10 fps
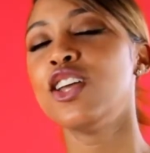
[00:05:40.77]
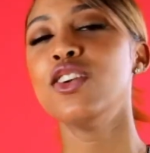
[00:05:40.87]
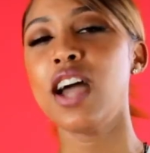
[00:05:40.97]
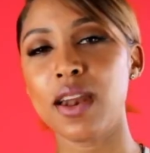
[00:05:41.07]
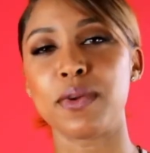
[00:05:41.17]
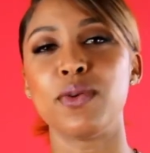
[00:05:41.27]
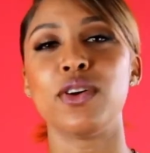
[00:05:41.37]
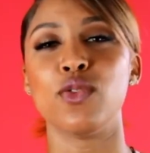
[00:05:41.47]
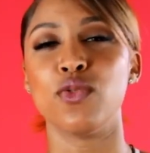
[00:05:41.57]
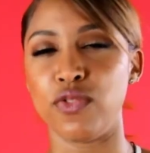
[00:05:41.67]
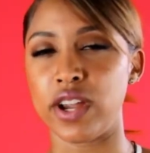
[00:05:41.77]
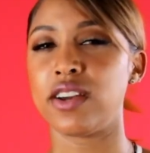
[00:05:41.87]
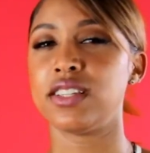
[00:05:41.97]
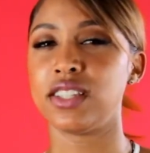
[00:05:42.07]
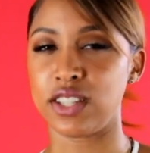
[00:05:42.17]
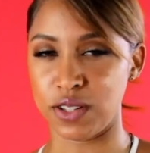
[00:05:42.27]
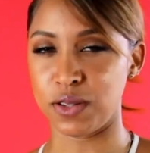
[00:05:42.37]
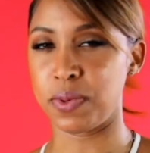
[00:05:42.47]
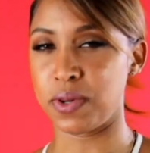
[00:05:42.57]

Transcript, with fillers: You gotta be with a very secure